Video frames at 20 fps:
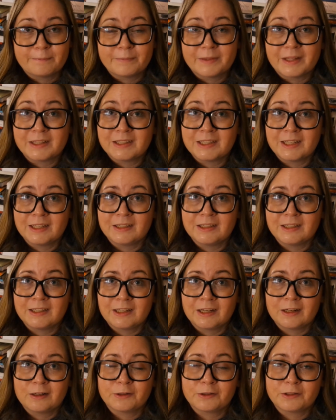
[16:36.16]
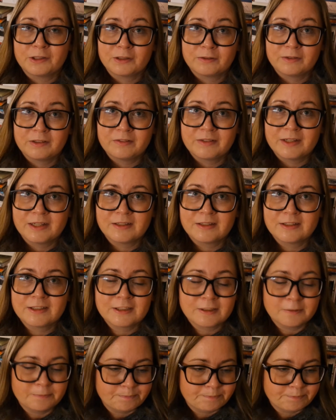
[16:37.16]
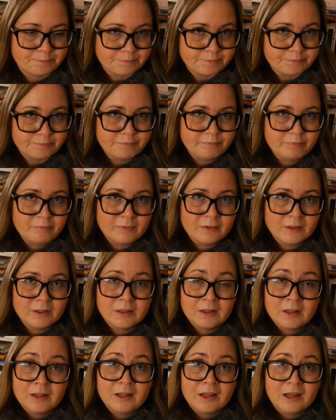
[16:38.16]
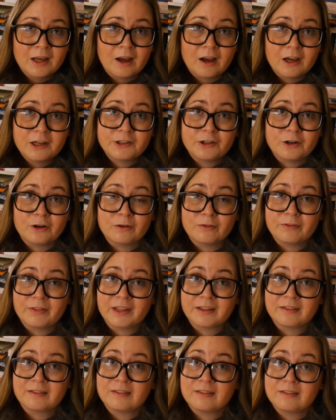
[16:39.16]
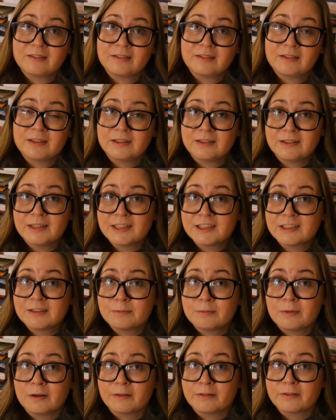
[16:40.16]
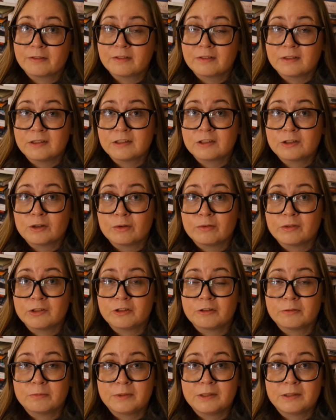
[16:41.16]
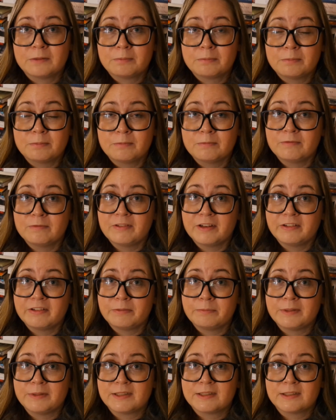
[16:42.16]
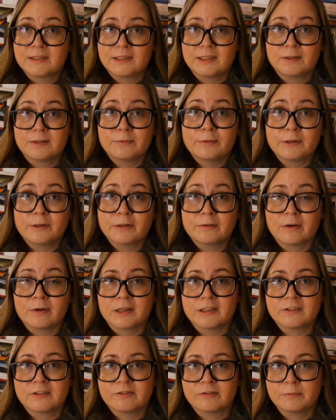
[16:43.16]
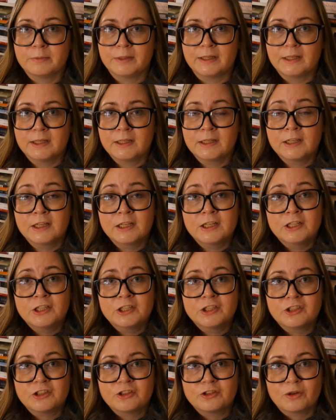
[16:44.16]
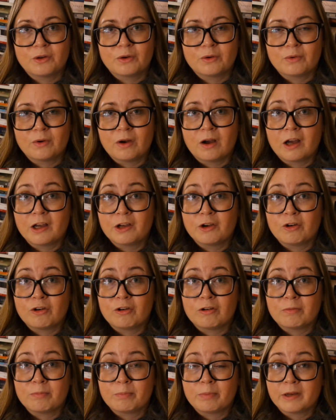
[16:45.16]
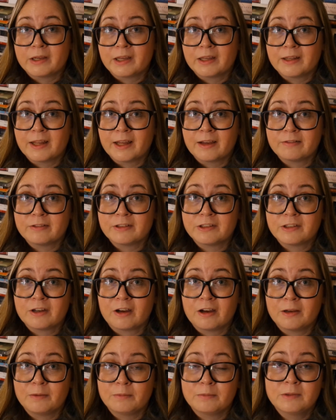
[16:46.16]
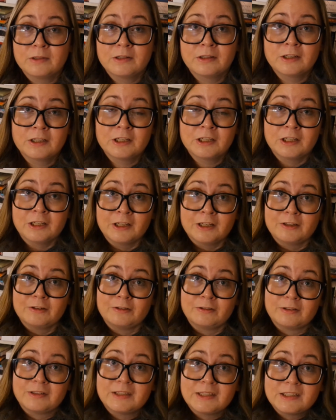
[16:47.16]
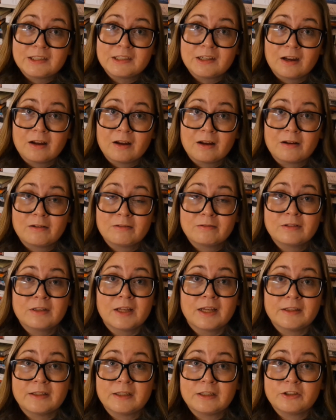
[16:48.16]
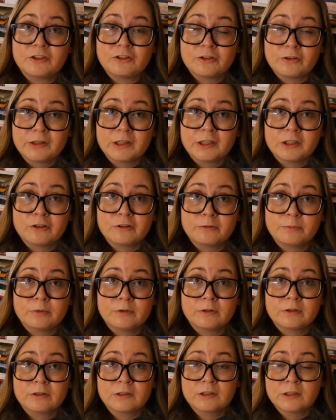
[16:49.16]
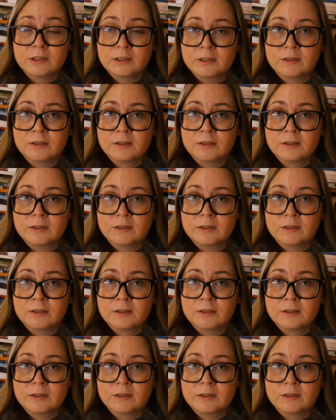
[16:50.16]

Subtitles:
attending a lot of events. I know that the next month is going to be very busy work-wise for me. So I hope I can have the time to sit down and enjoy a good book,